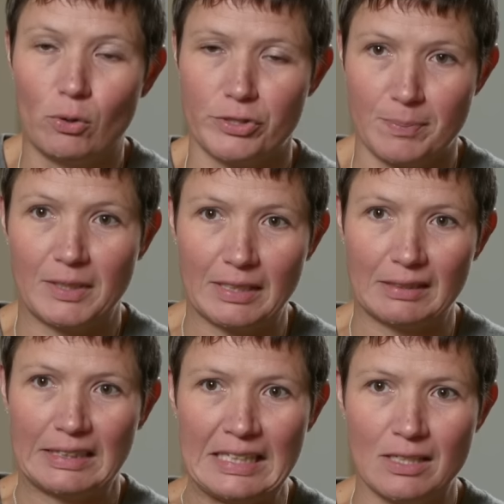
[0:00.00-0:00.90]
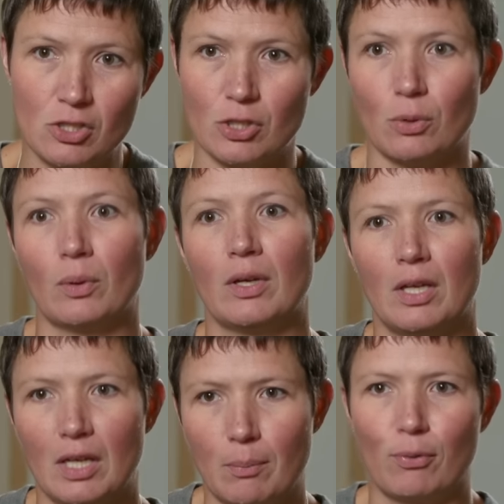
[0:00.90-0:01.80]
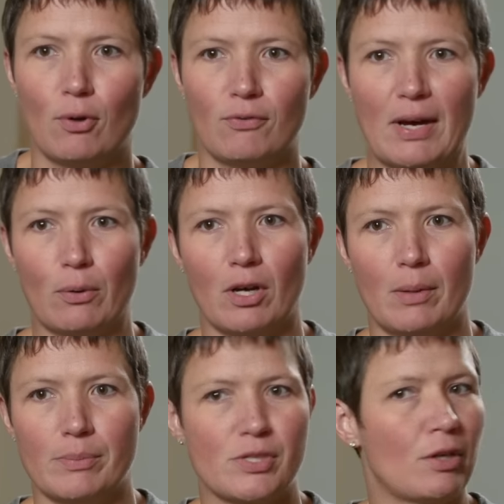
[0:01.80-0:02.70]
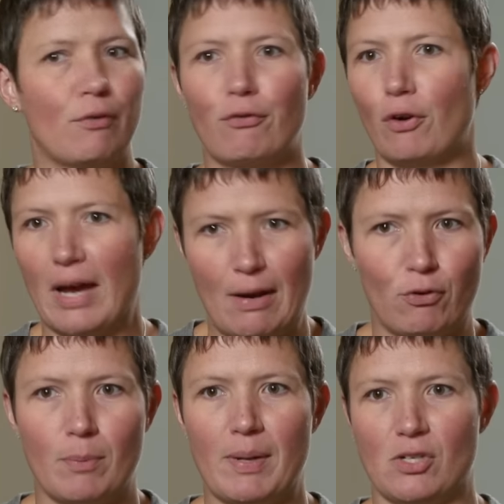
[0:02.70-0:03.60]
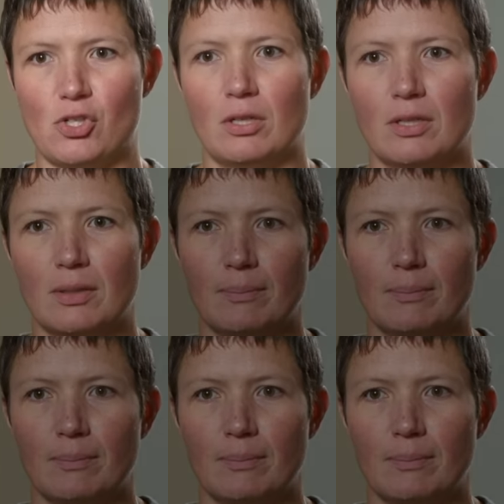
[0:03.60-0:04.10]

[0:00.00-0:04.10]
ultimately lead to improved outcomes for every patient.